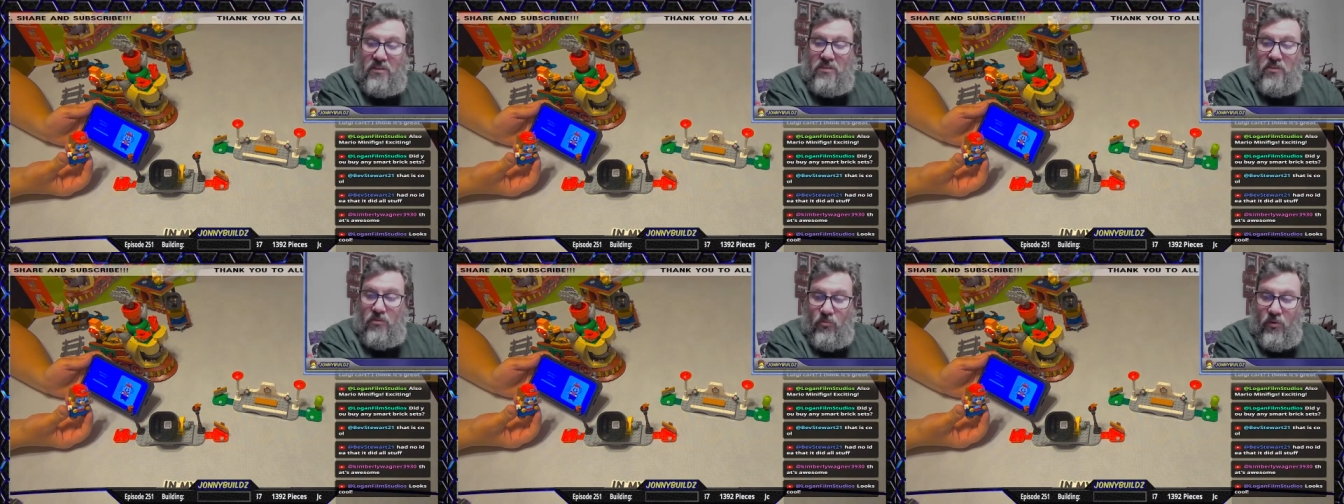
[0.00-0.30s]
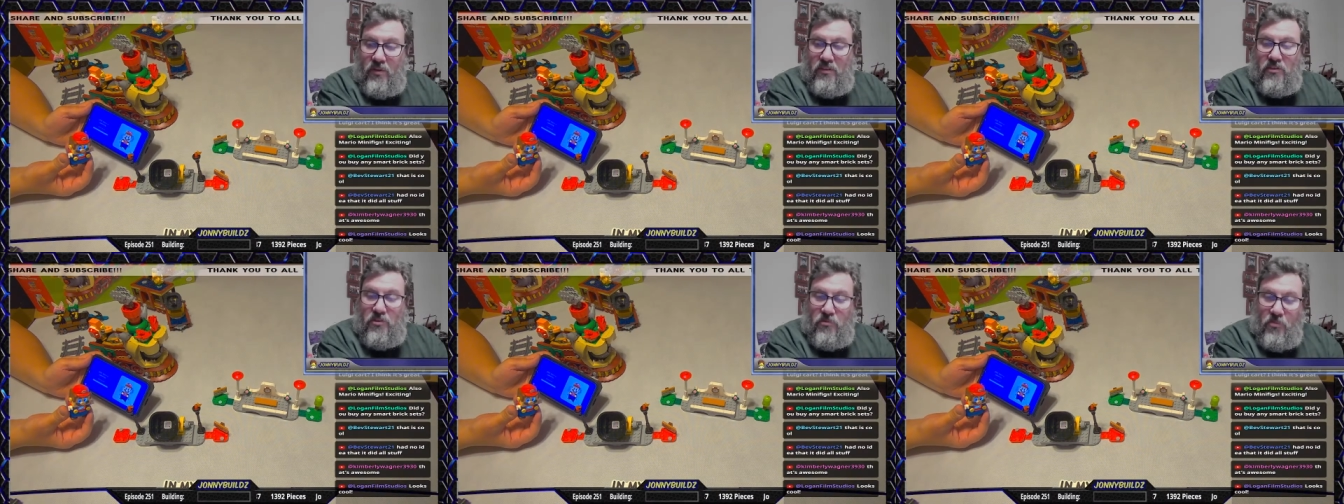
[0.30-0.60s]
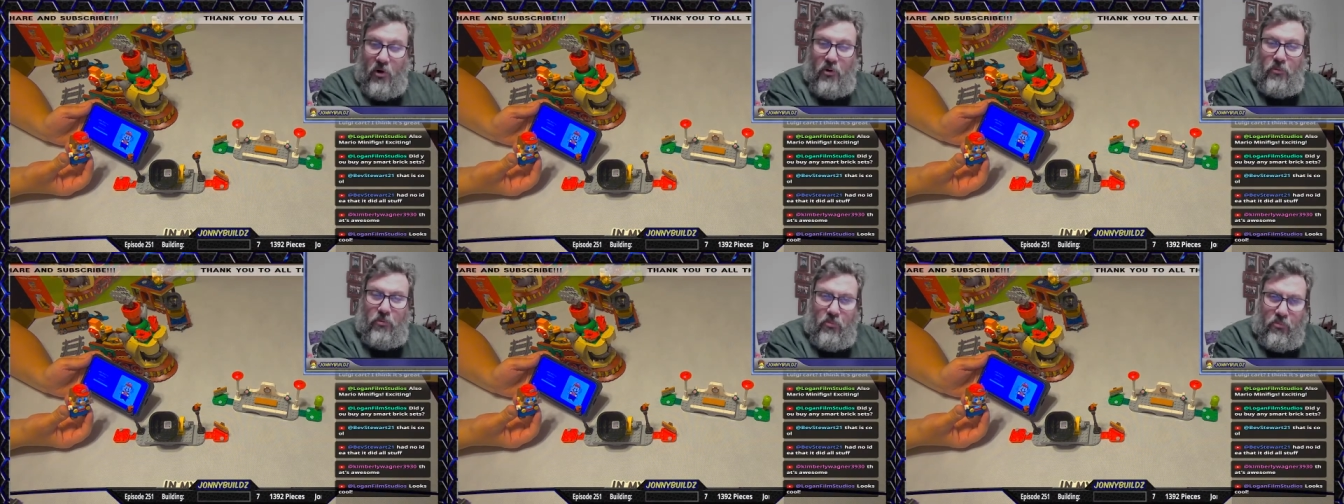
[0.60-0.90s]
is what the
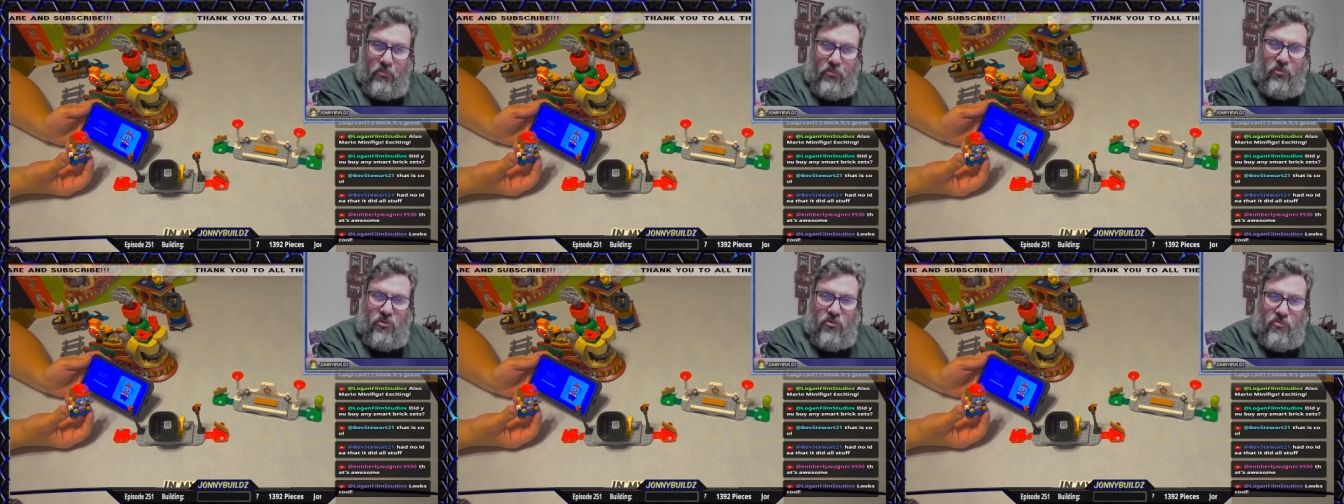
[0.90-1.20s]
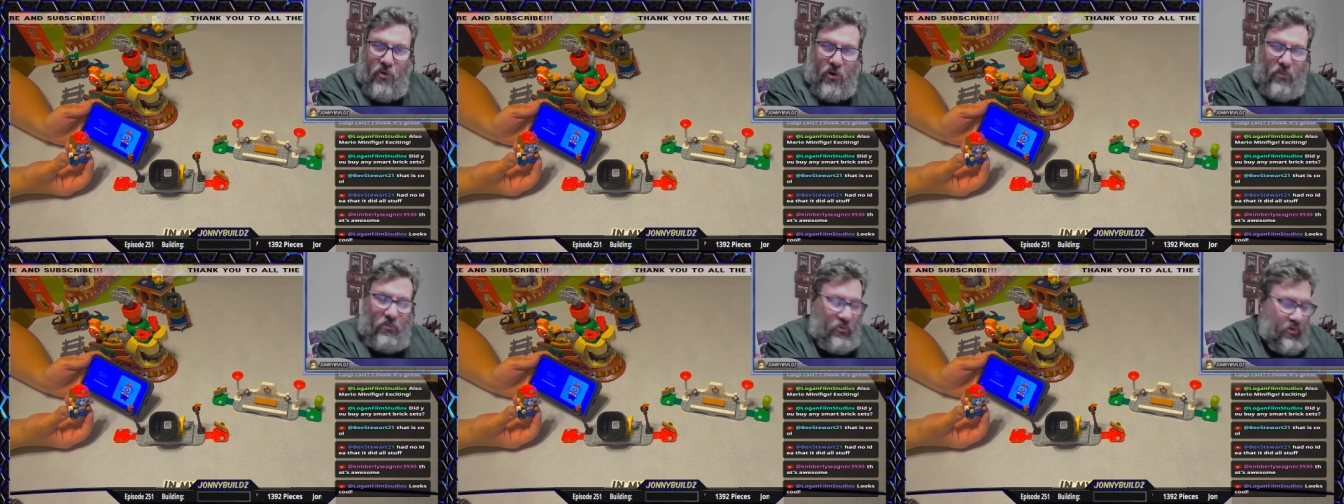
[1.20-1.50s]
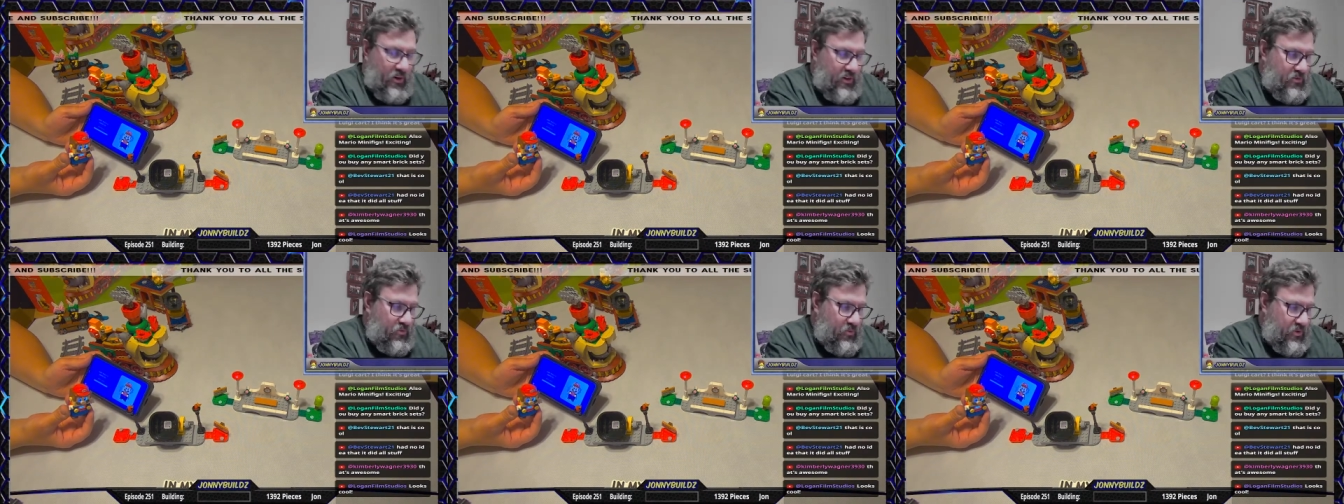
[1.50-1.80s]
smart
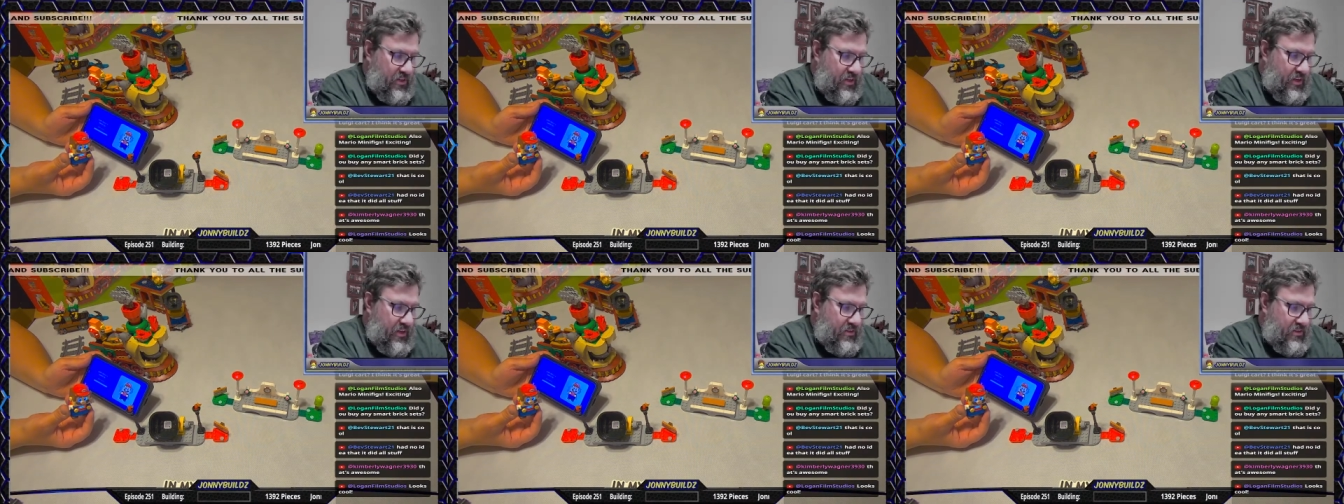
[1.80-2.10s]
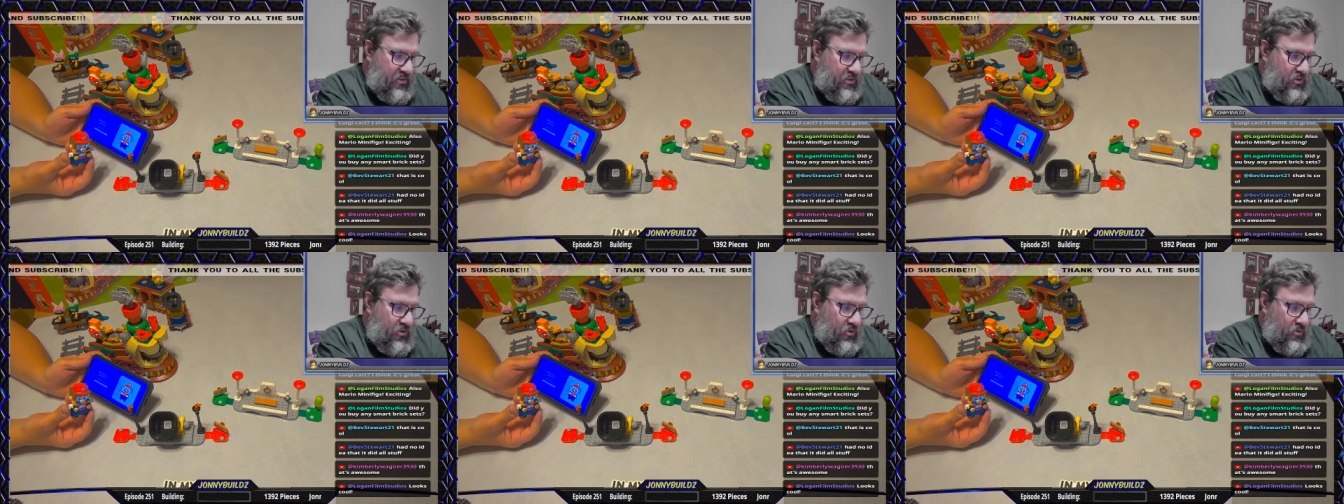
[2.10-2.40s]
bricks would need to do.